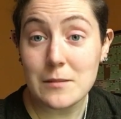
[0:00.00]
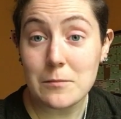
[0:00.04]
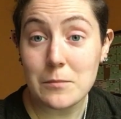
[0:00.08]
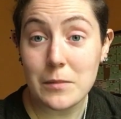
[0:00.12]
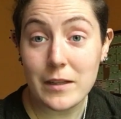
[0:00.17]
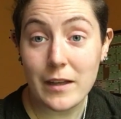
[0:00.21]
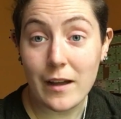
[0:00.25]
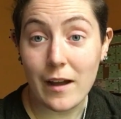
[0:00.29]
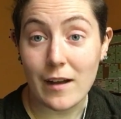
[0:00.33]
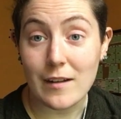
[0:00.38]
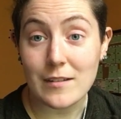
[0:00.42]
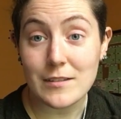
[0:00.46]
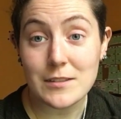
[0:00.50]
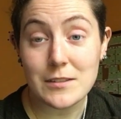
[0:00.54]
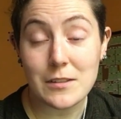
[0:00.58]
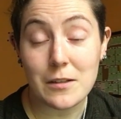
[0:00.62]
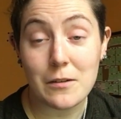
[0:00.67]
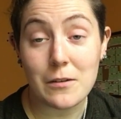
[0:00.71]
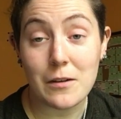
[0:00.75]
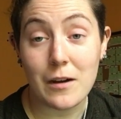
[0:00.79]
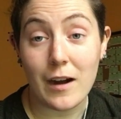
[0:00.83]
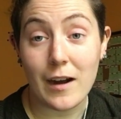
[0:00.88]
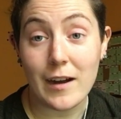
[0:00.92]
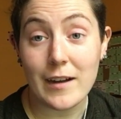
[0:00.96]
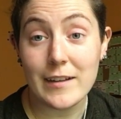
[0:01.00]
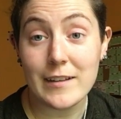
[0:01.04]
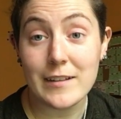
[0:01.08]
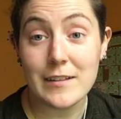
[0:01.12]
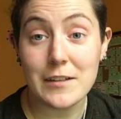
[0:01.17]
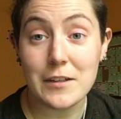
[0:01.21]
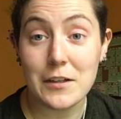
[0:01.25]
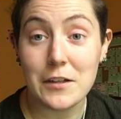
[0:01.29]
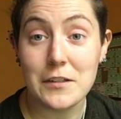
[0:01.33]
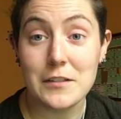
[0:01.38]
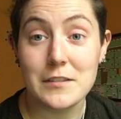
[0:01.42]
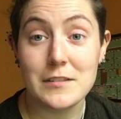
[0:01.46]
yeah, so I
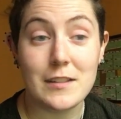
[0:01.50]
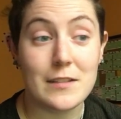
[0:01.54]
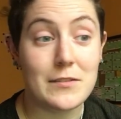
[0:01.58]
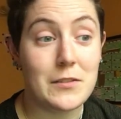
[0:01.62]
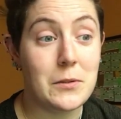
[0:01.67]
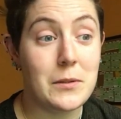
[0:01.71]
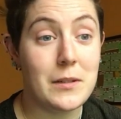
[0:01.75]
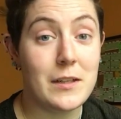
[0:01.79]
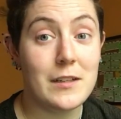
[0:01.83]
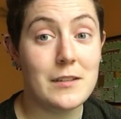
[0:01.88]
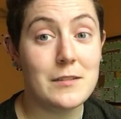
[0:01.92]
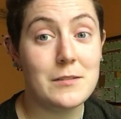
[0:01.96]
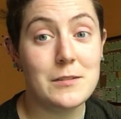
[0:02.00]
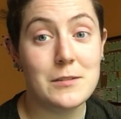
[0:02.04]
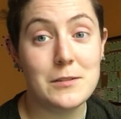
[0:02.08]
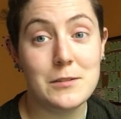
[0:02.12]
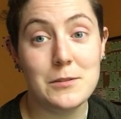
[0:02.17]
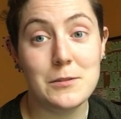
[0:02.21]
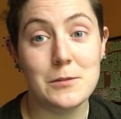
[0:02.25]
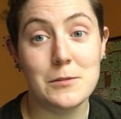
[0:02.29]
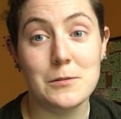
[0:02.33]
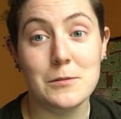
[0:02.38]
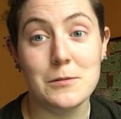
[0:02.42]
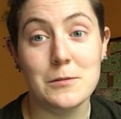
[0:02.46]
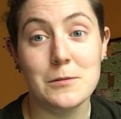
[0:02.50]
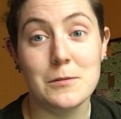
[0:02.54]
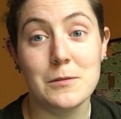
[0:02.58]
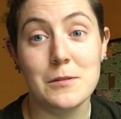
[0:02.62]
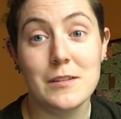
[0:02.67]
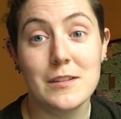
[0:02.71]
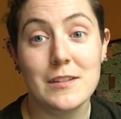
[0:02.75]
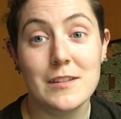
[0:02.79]
encourage everyone else to,